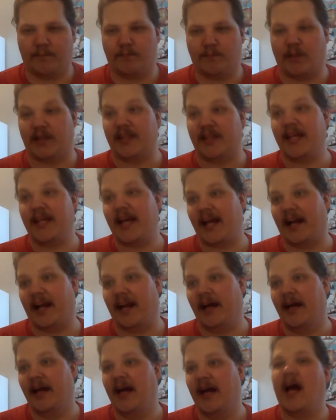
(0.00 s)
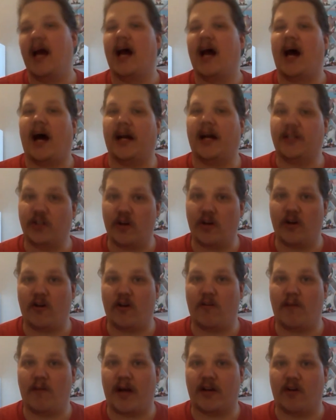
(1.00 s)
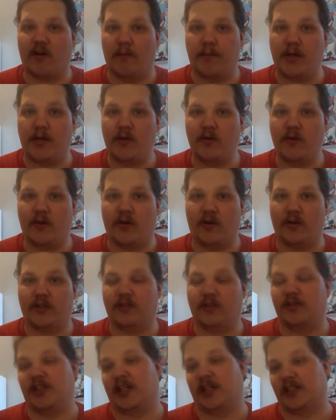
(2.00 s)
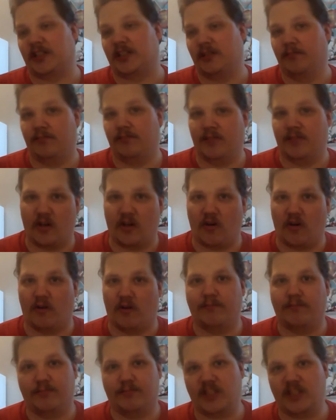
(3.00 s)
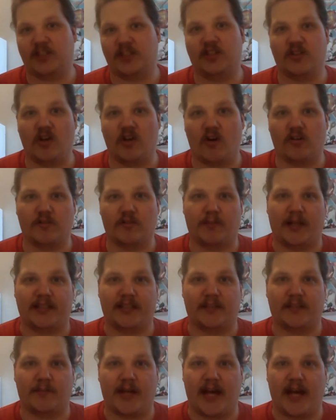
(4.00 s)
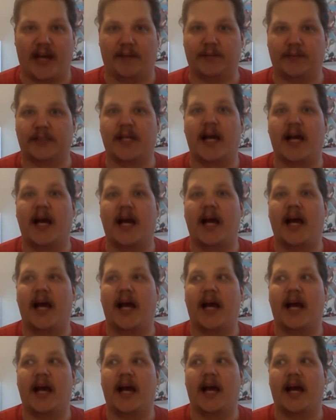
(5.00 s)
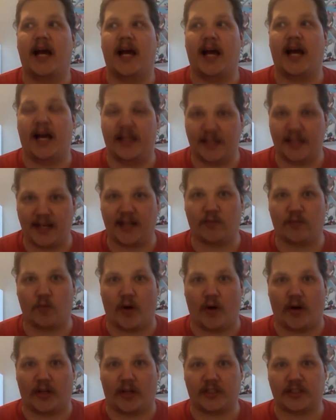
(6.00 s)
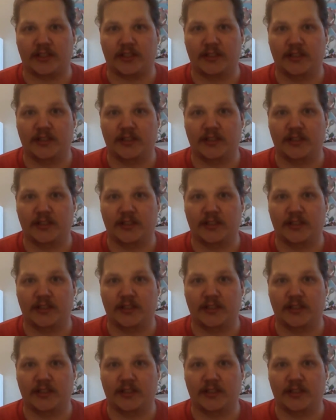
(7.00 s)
But then I turn on my computer to just, you know, just to go to play some games. And the net works.